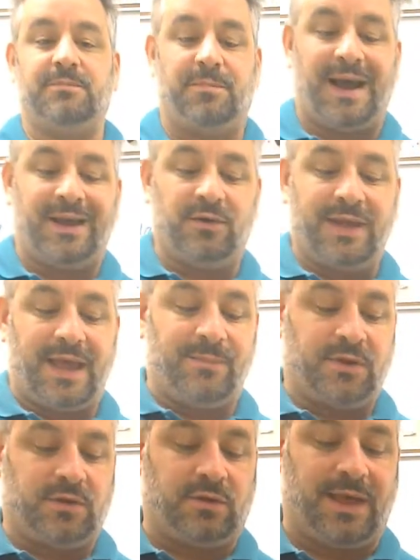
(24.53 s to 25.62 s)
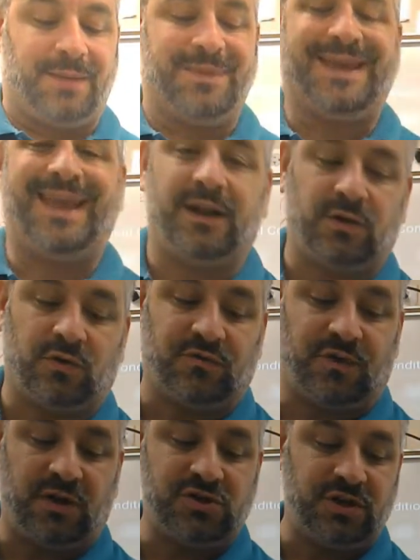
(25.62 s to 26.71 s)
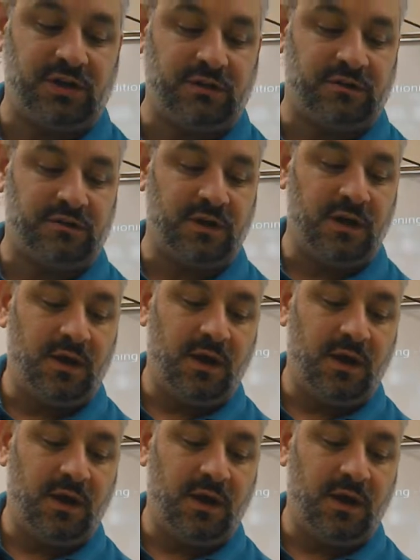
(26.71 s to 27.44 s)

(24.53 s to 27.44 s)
biochemical and mechanical functions